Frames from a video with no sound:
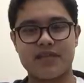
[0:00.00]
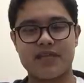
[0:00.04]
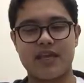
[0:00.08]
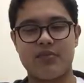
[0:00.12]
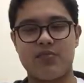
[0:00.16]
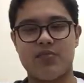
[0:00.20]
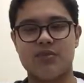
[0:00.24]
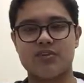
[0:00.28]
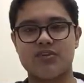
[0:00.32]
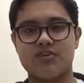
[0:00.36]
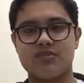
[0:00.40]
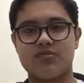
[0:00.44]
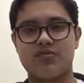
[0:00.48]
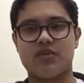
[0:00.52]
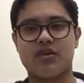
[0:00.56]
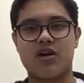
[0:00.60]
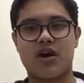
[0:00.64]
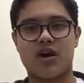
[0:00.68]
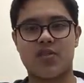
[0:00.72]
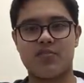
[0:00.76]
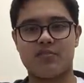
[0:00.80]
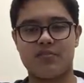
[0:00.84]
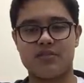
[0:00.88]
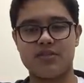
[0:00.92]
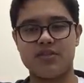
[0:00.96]
want to
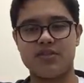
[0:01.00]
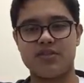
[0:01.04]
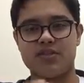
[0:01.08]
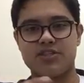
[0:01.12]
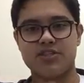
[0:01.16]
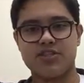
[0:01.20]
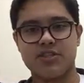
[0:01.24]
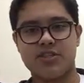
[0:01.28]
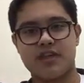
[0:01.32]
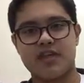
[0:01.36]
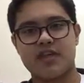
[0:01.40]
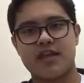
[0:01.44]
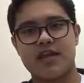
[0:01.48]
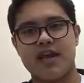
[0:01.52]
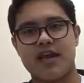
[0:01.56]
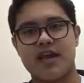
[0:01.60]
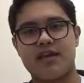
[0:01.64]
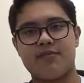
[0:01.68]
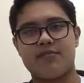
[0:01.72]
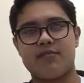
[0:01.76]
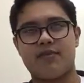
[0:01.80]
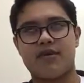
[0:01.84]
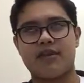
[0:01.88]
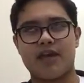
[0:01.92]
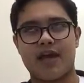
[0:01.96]
accomplish,
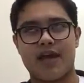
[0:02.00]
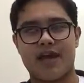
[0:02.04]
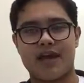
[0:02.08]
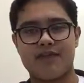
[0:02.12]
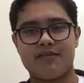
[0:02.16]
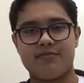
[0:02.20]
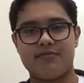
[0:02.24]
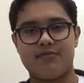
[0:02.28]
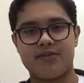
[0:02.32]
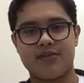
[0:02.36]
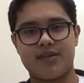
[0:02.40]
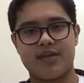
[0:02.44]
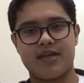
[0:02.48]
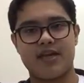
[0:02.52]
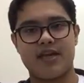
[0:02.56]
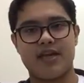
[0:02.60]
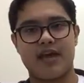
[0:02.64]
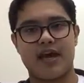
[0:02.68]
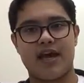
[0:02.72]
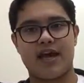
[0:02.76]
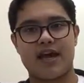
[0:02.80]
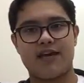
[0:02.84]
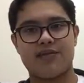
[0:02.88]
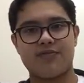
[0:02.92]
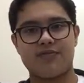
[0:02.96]
and what they
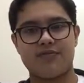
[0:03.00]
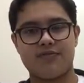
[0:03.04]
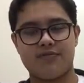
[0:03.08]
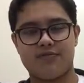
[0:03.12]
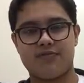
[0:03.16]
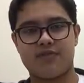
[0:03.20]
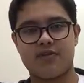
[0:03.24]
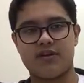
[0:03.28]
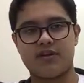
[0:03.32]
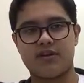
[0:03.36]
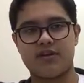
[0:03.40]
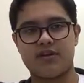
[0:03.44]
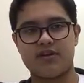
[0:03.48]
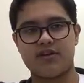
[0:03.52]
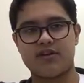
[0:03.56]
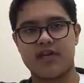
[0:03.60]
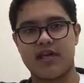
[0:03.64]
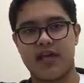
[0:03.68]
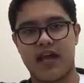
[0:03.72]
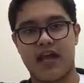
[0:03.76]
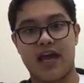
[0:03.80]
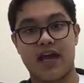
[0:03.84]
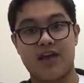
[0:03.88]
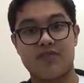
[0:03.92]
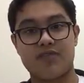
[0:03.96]
have
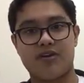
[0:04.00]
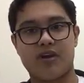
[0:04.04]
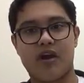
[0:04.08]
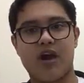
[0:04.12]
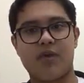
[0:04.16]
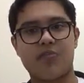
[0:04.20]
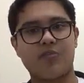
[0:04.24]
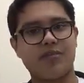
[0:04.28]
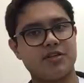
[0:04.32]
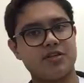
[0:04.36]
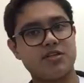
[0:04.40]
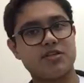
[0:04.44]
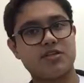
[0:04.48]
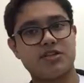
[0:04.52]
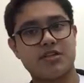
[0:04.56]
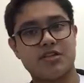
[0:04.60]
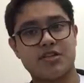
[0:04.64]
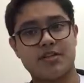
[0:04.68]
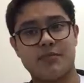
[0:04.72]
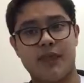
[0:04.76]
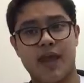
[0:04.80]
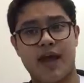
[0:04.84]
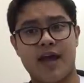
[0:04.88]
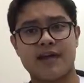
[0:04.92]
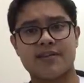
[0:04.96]
accomplished in the
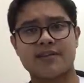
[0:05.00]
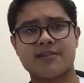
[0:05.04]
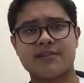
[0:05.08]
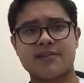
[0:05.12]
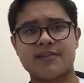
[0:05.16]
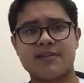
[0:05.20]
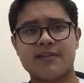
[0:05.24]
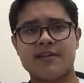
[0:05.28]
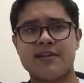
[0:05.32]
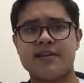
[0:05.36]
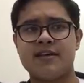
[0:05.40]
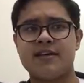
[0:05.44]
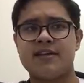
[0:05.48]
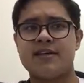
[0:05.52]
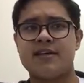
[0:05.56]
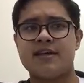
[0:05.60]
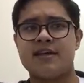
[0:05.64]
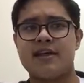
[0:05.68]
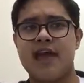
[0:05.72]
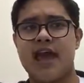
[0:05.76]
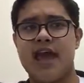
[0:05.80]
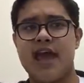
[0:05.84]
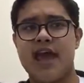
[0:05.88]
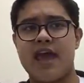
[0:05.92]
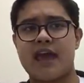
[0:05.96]
past.
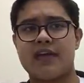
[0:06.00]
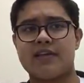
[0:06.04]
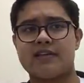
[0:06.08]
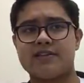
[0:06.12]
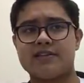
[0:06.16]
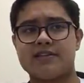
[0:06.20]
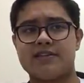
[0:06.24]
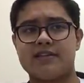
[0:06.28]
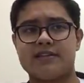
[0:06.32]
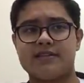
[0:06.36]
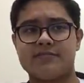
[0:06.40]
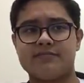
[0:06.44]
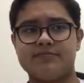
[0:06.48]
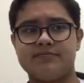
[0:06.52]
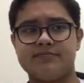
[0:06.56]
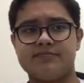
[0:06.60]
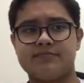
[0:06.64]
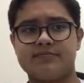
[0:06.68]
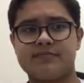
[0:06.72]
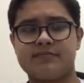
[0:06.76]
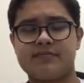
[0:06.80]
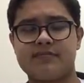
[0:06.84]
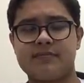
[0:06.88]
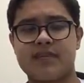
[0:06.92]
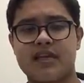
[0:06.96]
And
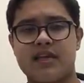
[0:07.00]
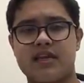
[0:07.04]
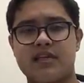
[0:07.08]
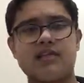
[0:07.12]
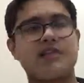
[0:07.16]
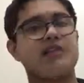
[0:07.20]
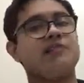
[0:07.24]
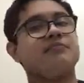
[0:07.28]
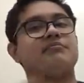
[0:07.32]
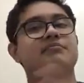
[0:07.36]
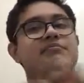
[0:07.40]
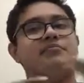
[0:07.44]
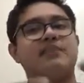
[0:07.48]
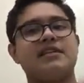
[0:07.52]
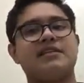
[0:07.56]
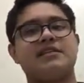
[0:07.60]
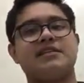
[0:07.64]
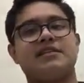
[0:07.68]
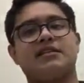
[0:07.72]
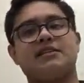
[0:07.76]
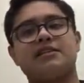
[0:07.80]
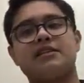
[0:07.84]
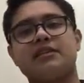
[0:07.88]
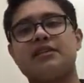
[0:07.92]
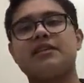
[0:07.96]
the
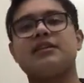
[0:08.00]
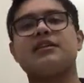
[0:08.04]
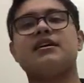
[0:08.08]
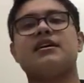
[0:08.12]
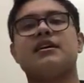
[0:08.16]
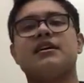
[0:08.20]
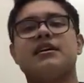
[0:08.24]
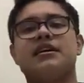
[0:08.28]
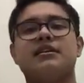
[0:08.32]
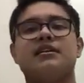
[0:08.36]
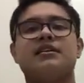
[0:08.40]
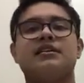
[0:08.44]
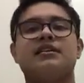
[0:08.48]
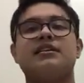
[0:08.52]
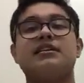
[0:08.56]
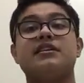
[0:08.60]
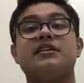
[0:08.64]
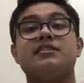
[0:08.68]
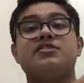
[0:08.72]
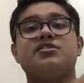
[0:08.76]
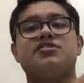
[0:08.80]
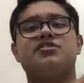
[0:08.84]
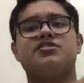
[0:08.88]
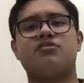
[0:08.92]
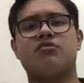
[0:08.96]
basic
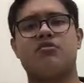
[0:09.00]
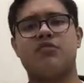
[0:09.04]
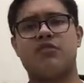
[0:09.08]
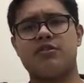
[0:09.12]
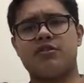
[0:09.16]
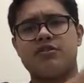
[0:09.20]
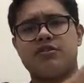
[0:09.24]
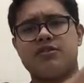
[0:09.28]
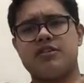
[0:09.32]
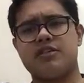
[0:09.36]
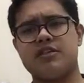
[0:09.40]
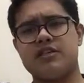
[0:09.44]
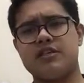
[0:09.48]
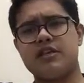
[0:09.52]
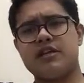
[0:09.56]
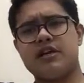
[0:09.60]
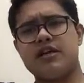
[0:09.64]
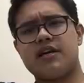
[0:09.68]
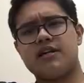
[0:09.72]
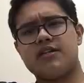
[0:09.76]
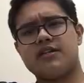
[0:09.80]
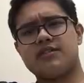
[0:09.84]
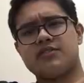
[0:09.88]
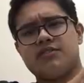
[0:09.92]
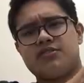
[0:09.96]
linkage towards the
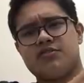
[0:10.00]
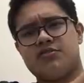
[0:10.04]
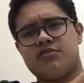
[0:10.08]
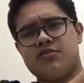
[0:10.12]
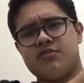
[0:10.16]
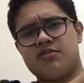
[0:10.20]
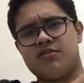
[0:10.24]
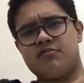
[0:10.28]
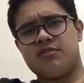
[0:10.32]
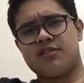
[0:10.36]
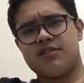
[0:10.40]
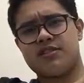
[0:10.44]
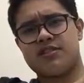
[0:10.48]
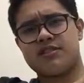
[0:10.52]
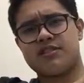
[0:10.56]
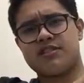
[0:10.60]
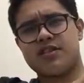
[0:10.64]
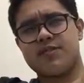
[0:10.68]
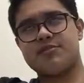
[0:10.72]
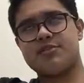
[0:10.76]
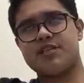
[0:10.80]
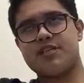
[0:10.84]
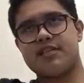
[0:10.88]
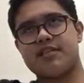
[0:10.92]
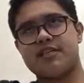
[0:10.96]
with the
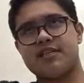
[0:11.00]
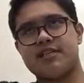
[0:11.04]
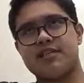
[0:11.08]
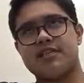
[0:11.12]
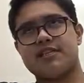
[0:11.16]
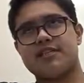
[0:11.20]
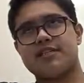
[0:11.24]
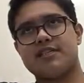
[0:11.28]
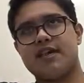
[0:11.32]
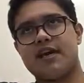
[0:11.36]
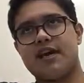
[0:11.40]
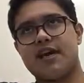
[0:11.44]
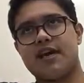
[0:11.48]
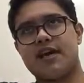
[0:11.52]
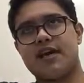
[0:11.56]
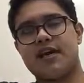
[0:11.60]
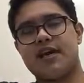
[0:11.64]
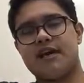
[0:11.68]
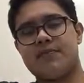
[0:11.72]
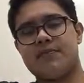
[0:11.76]
subject is that